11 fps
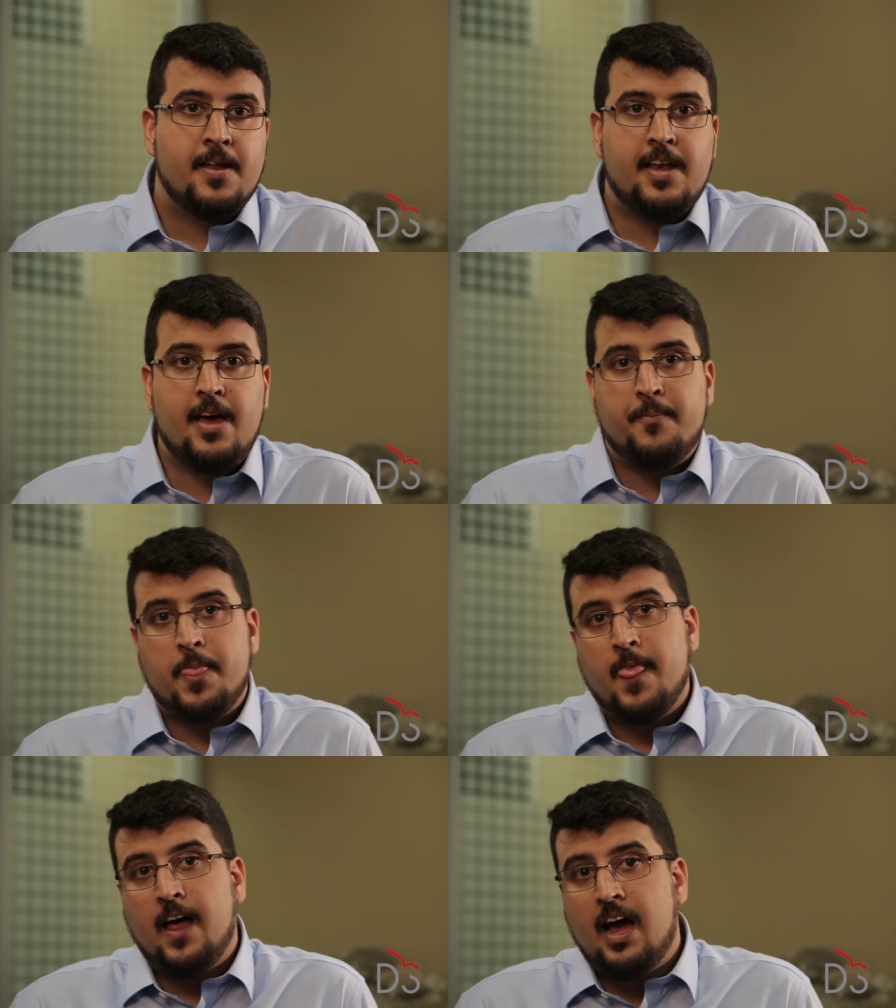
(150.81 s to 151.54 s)
Now,
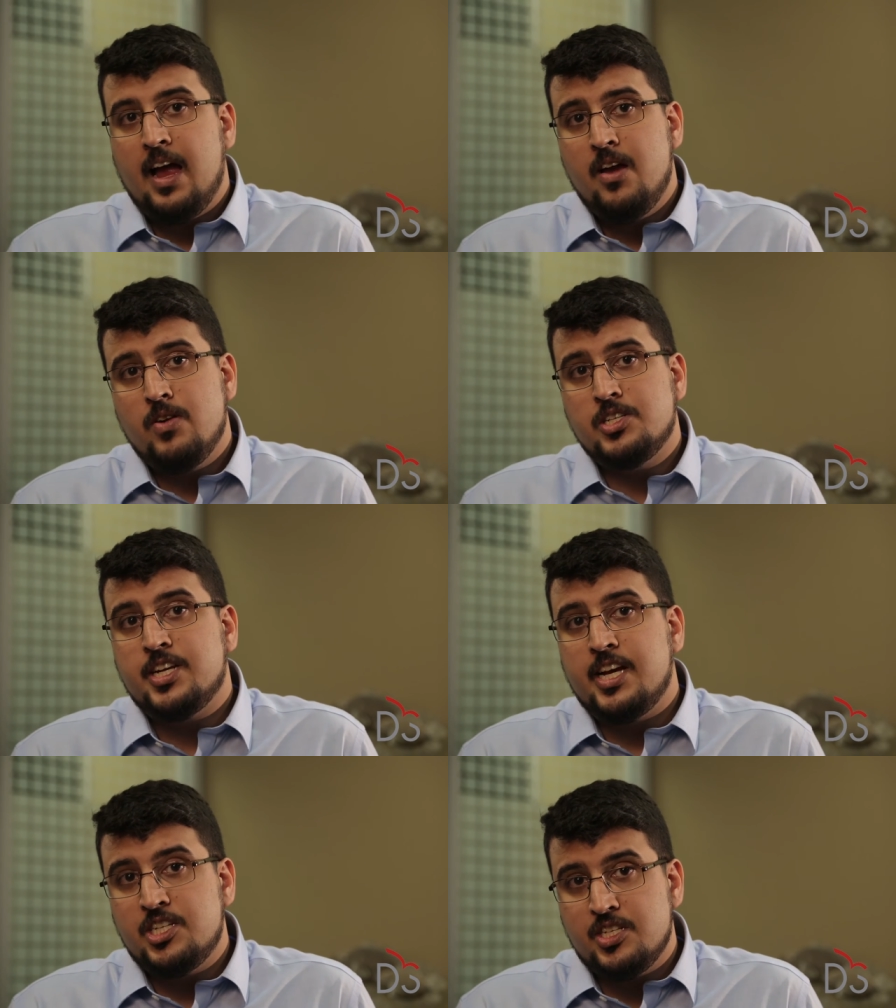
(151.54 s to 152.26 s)
higher
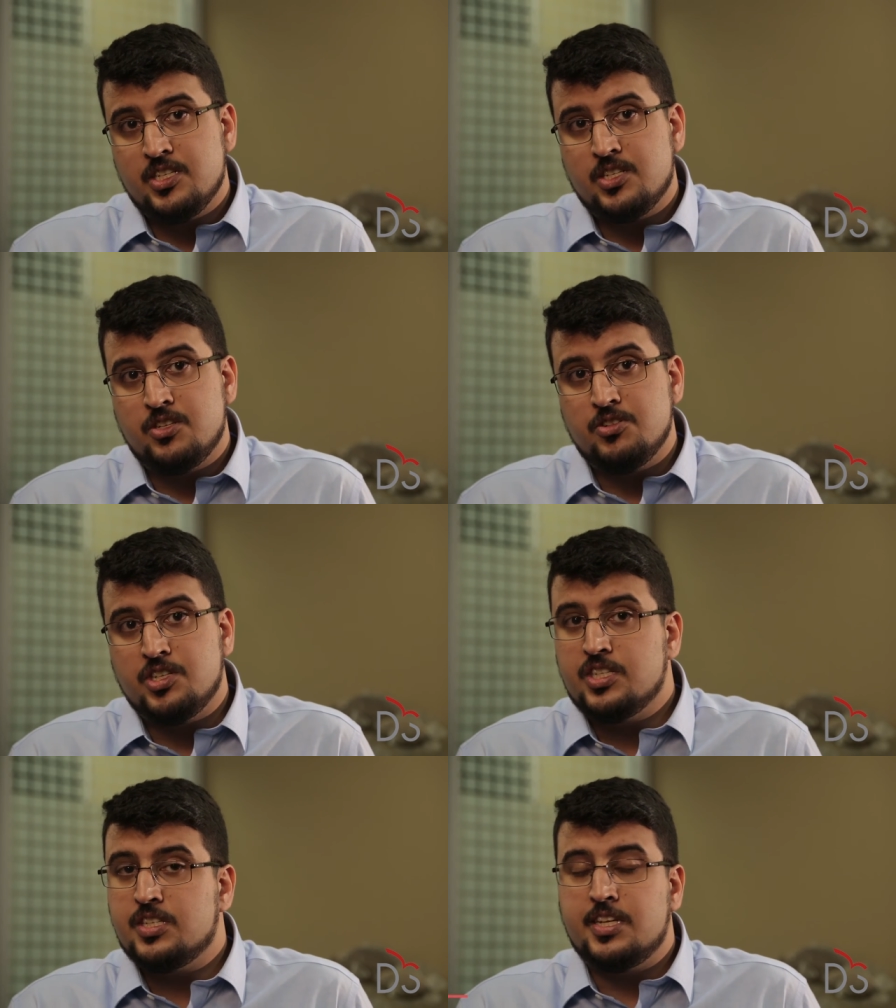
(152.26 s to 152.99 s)
education
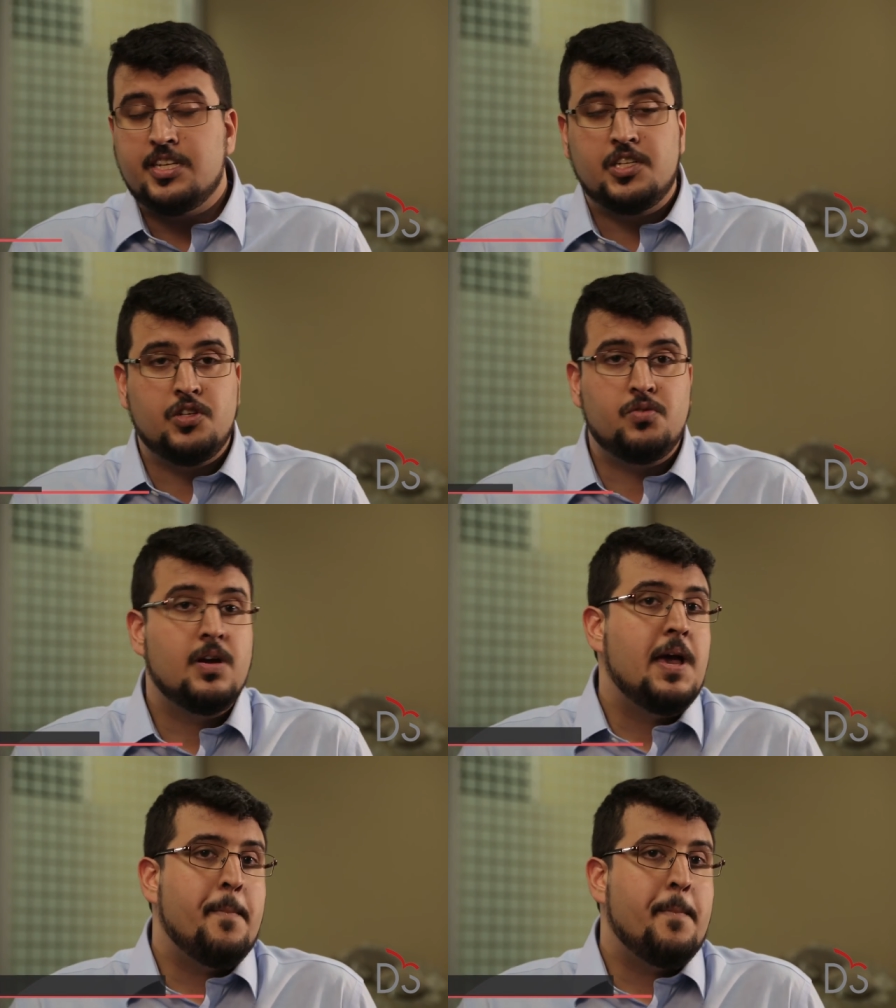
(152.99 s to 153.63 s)
institutions need to